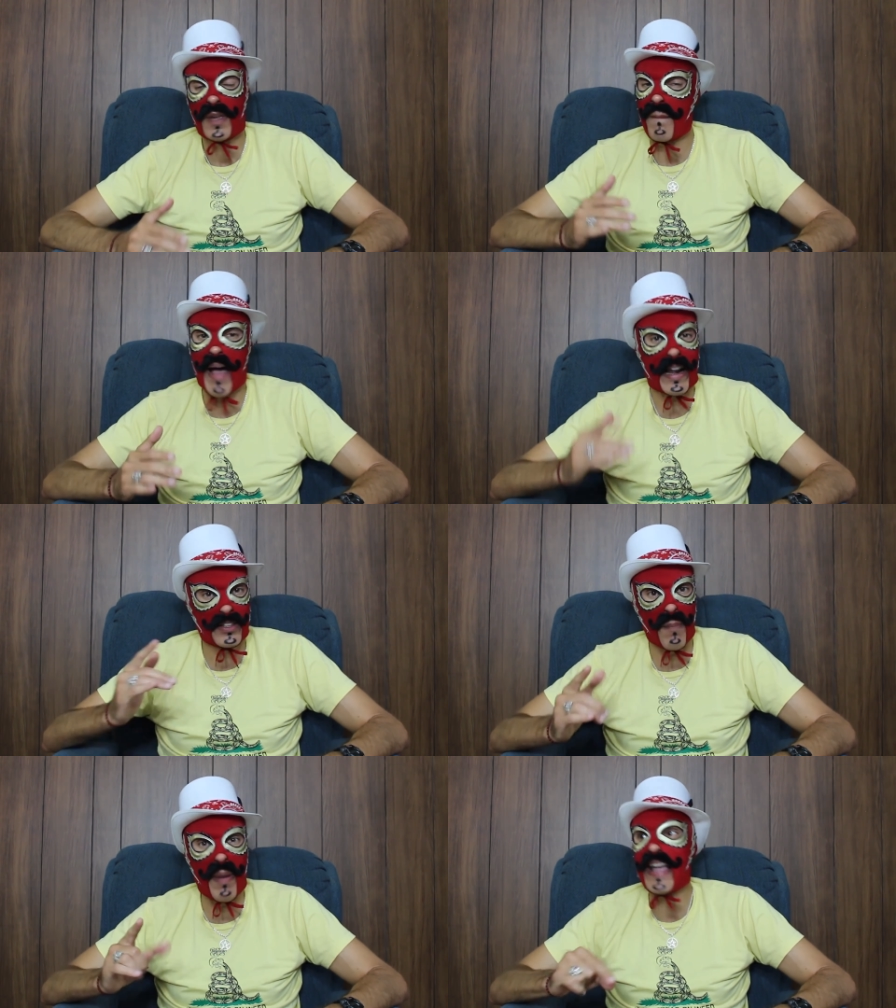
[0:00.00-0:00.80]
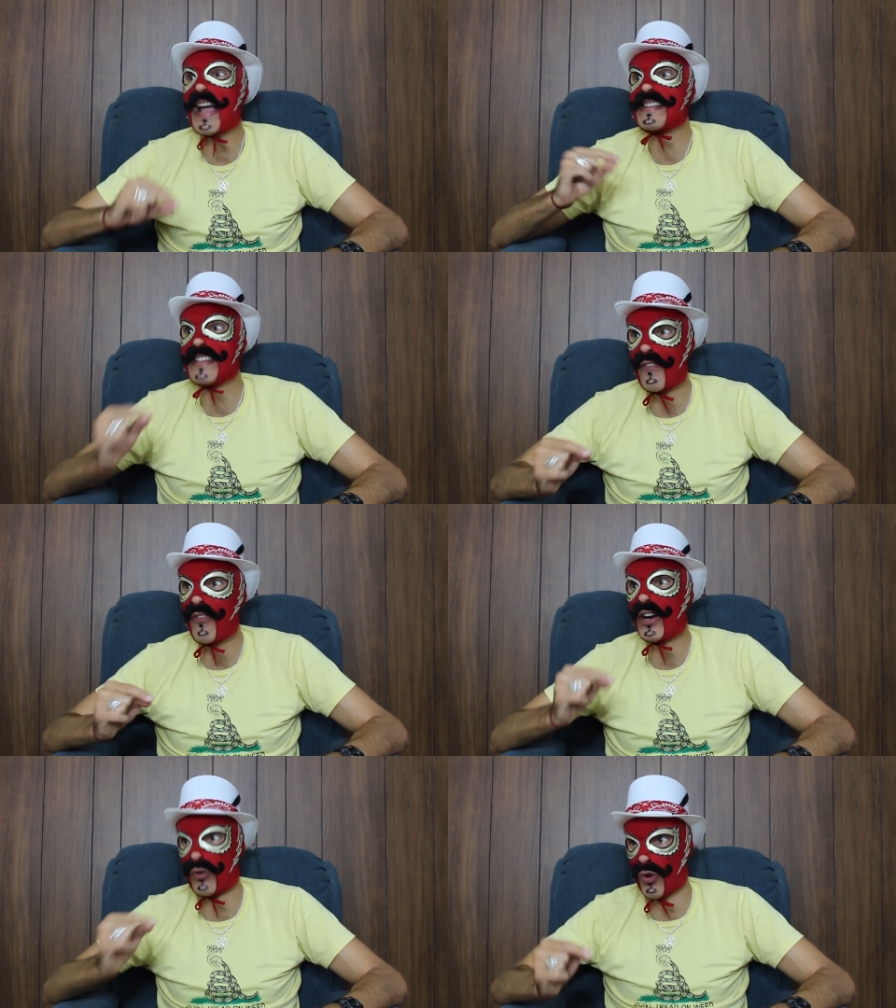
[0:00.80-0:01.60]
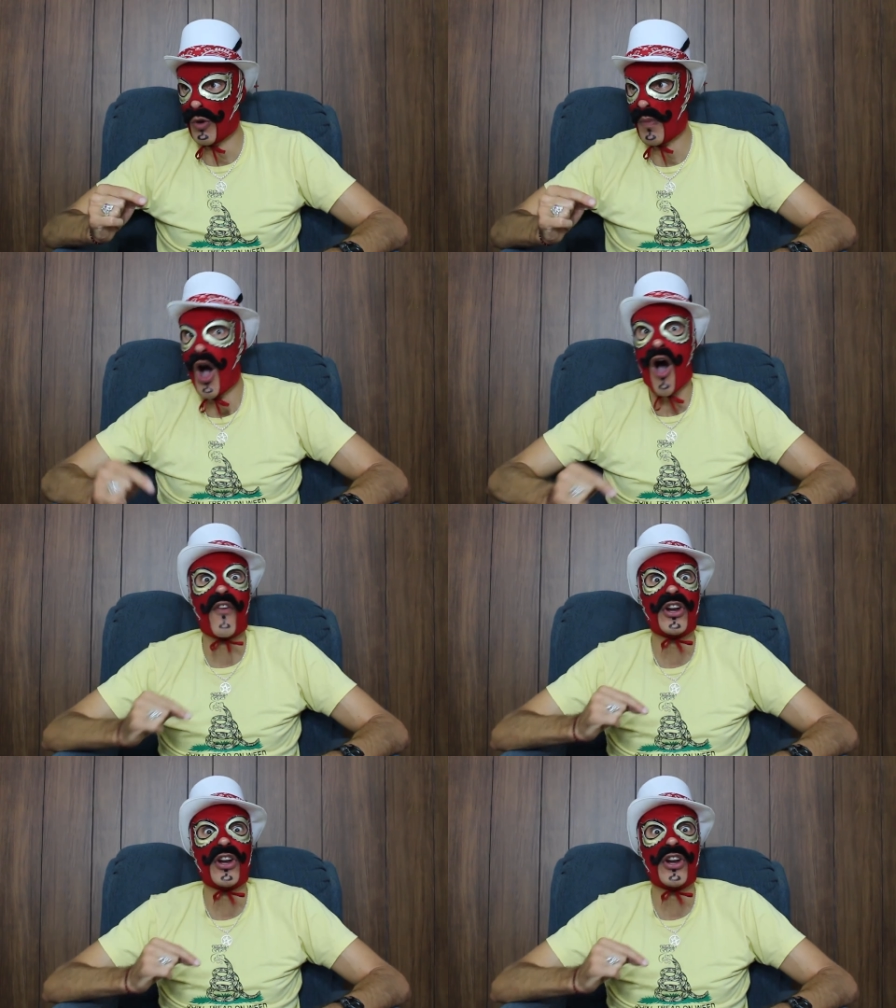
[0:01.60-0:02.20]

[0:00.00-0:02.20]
backed up by a different group of